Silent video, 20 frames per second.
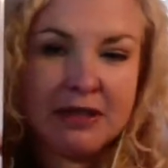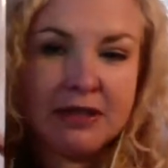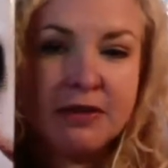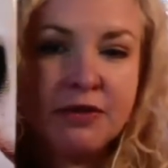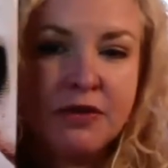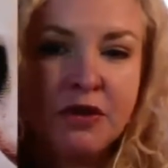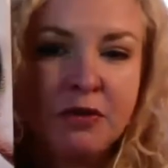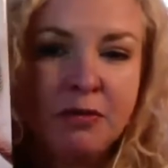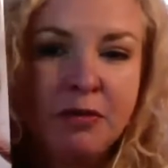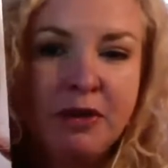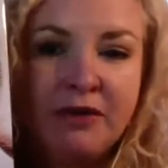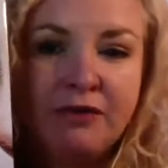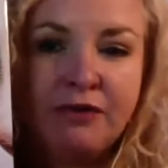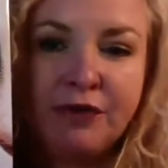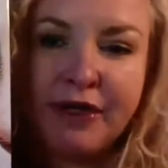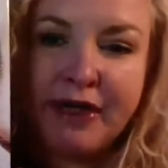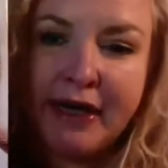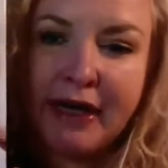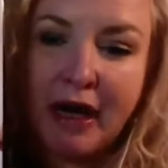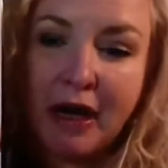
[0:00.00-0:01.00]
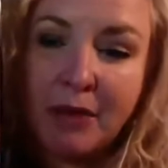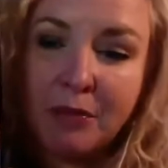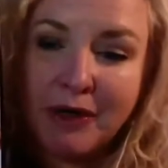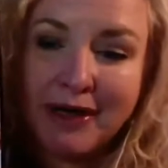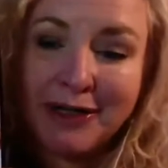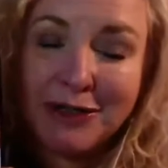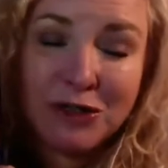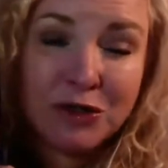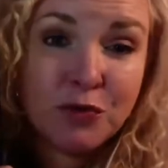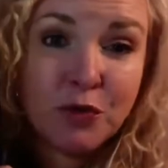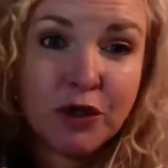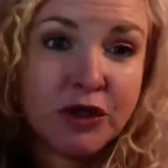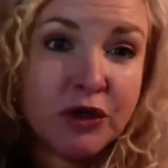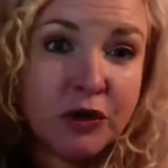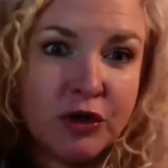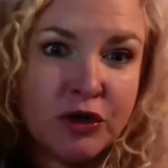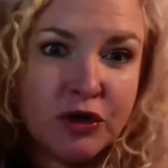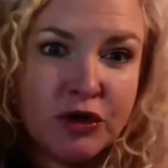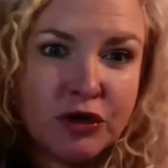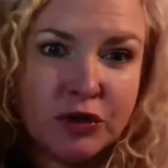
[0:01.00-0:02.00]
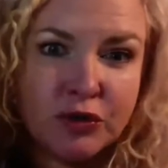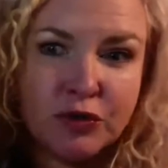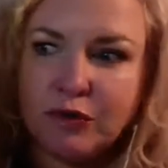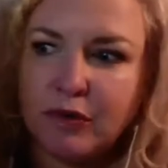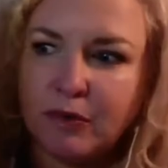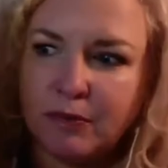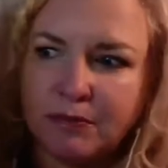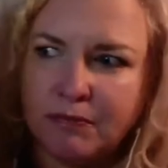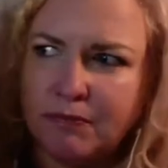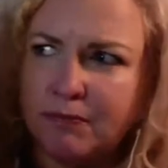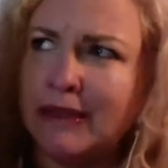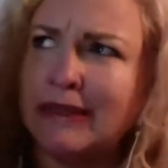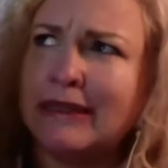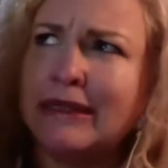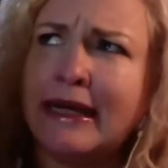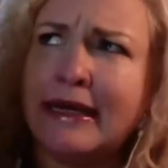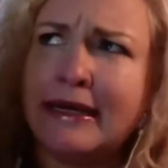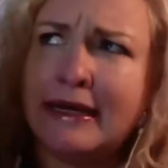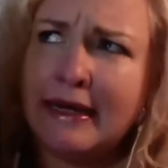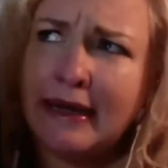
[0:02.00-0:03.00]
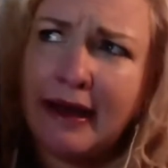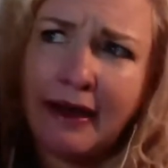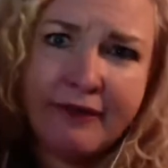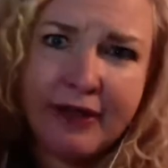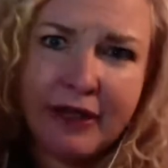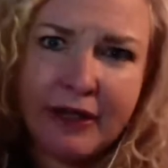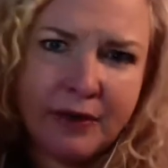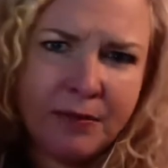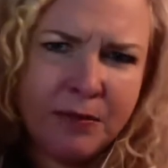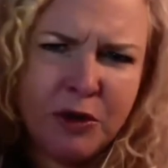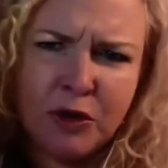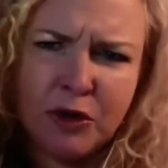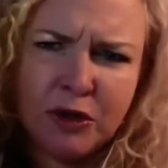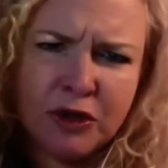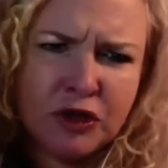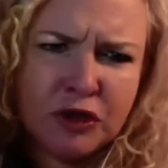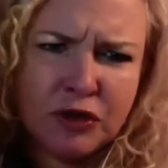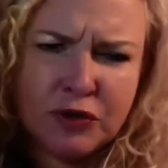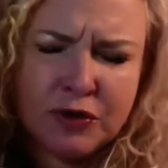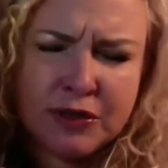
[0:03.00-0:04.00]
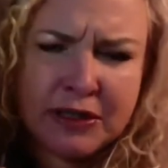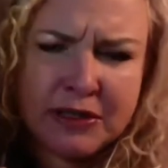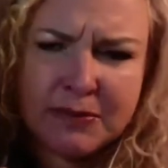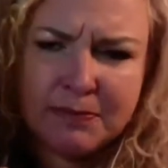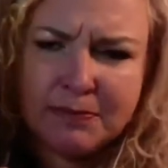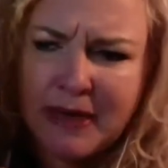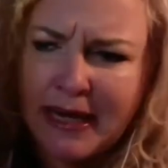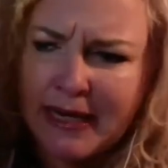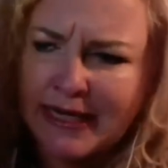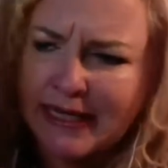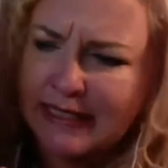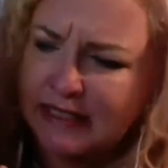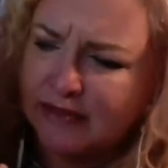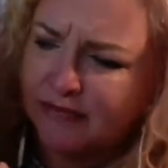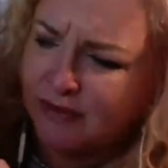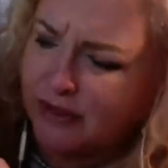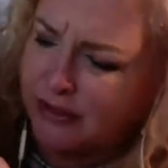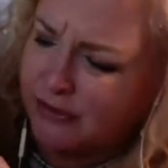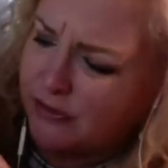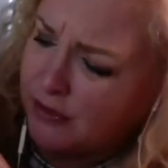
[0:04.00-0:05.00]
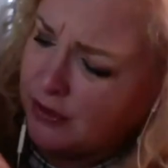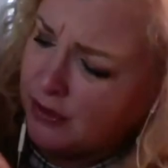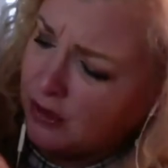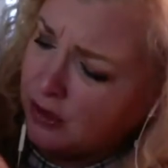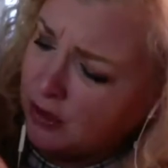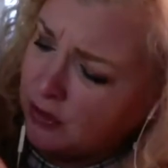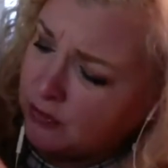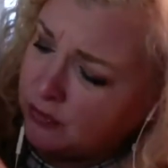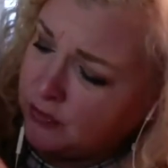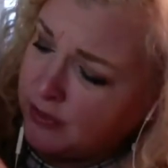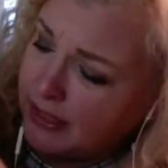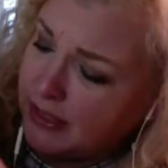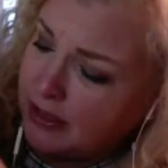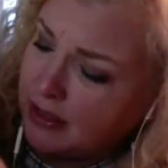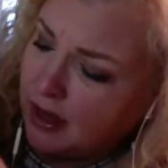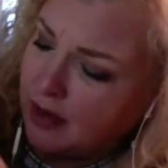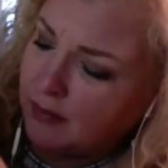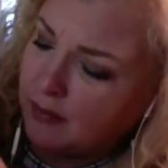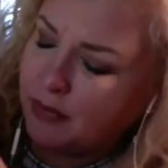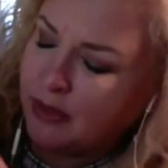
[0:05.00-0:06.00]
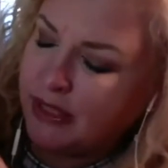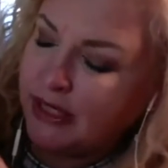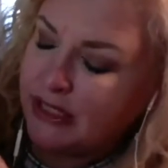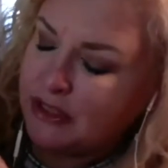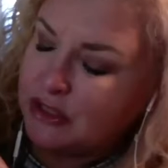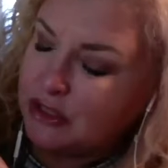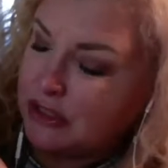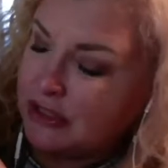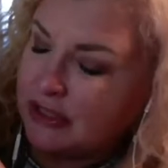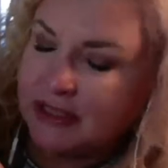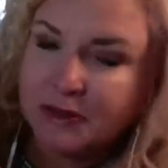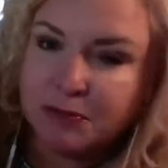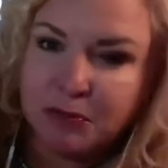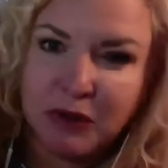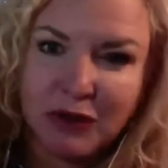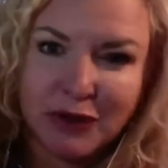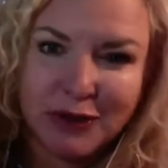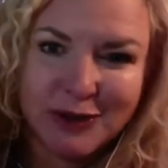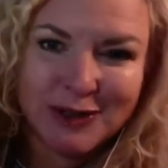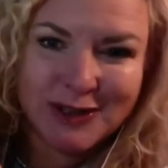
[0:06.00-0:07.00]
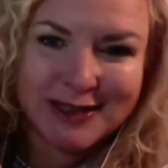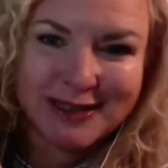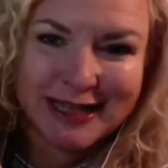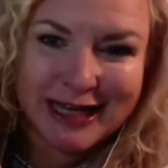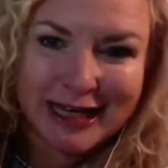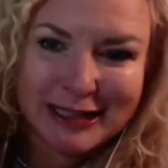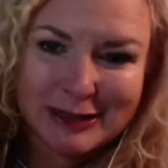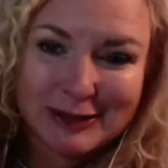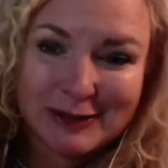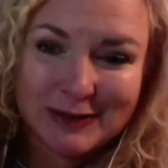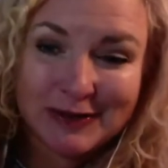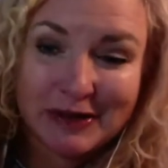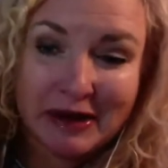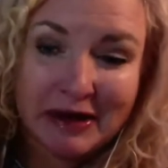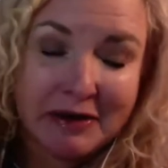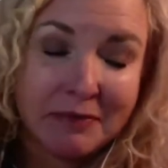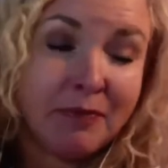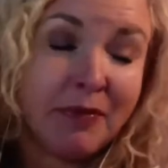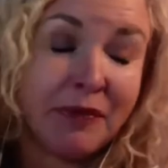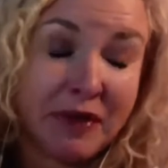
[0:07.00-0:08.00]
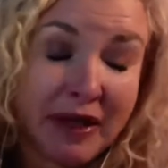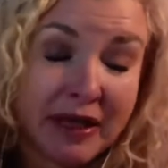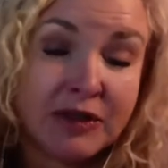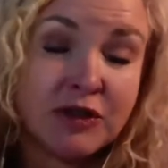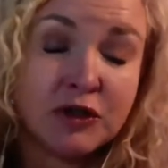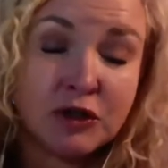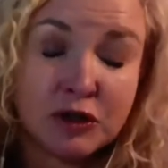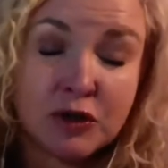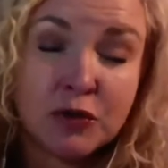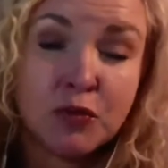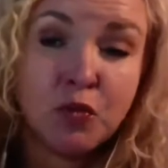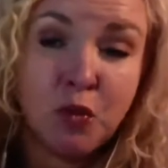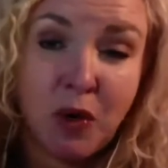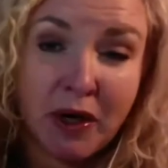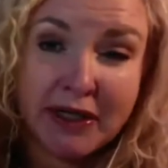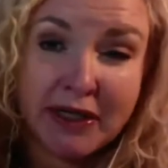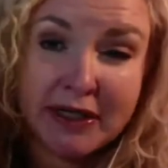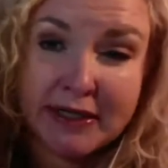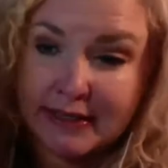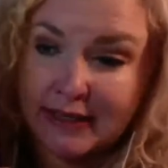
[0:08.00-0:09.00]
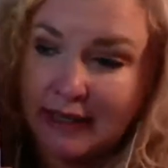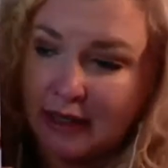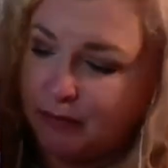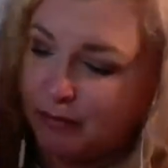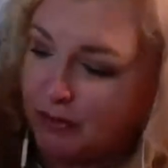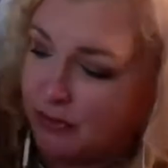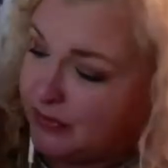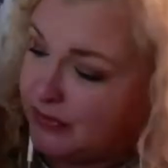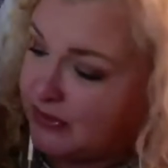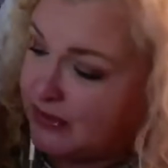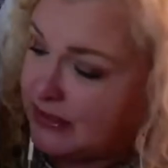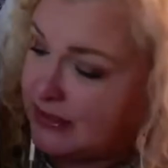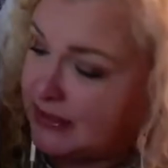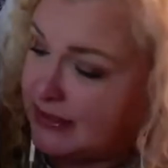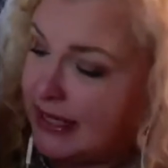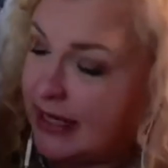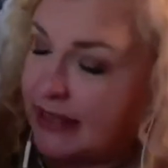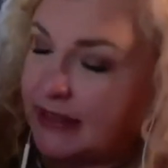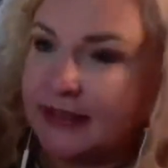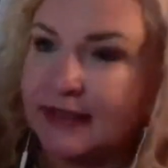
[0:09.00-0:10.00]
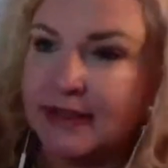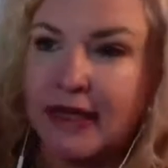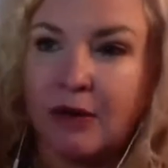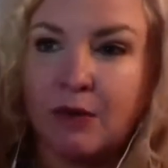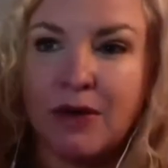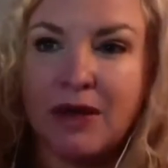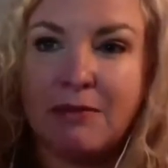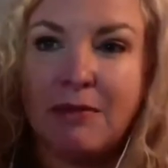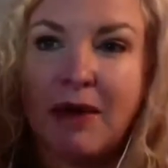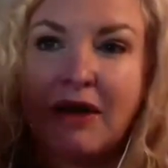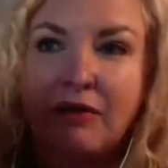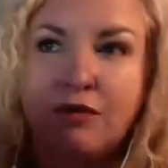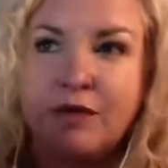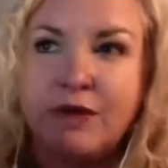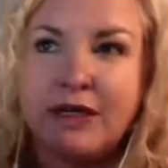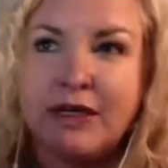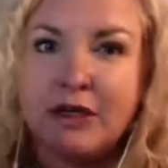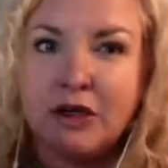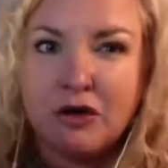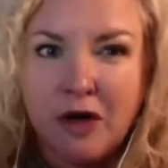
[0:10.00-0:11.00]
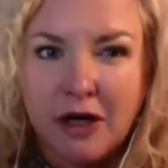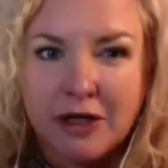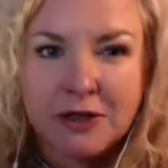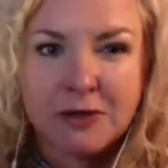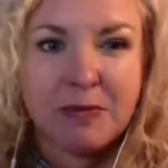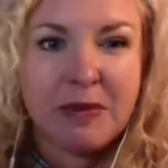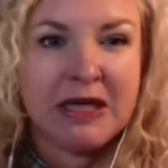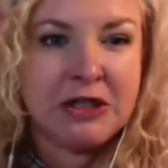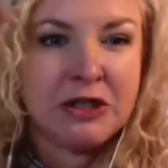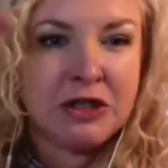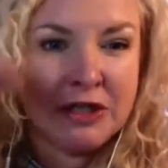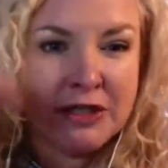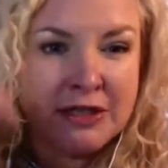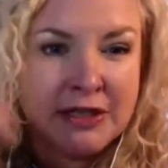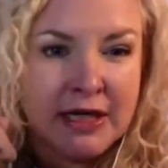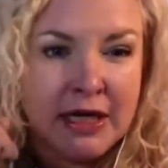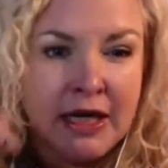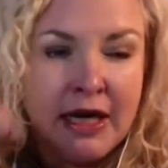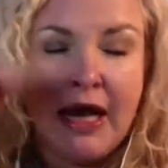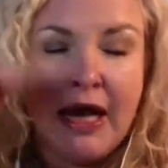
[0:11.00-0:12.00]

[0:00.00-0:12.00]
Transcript: it's a little bit of reading comprehension work. You can do plenty of it, and you can choose as many different reading comprehension experiences as you'd like. But that's just one example with this text, that we might read across pages